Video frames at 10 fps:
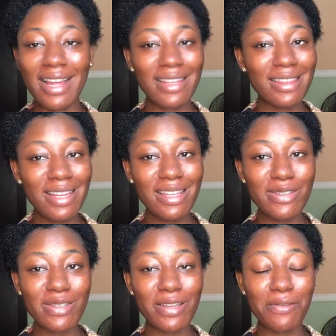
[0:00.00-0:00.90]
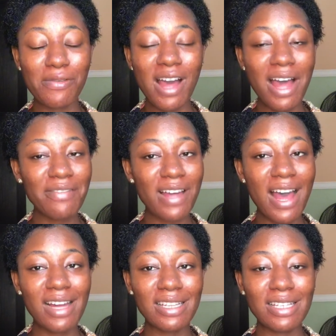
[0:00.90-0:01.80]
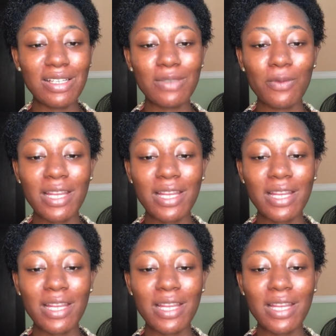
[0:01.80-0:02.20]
like this, if you have acne,